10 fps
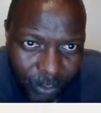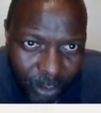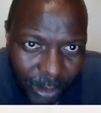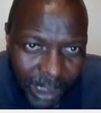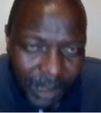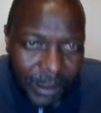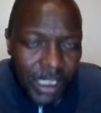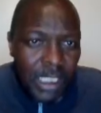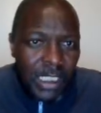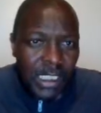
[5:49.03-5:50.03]
All right,
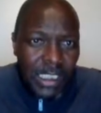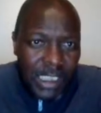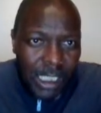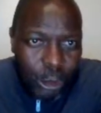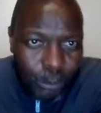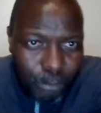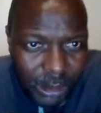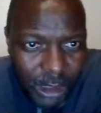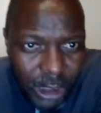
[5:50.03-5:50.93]
this is the output.